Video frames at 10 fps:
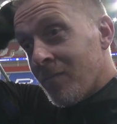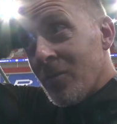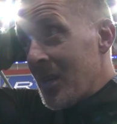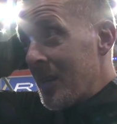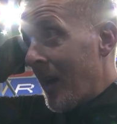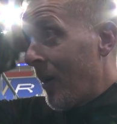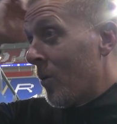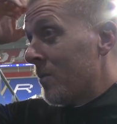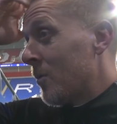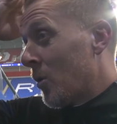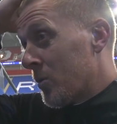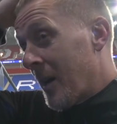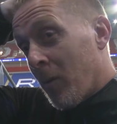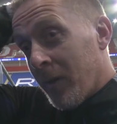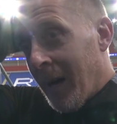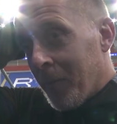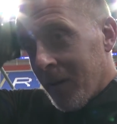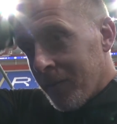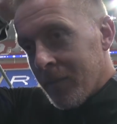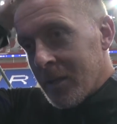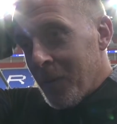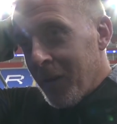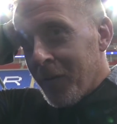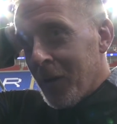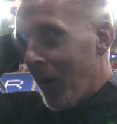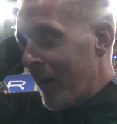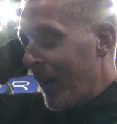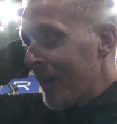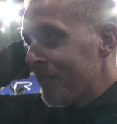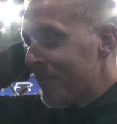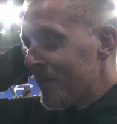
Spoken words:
seen that or dealt with that, but there's been a few like that in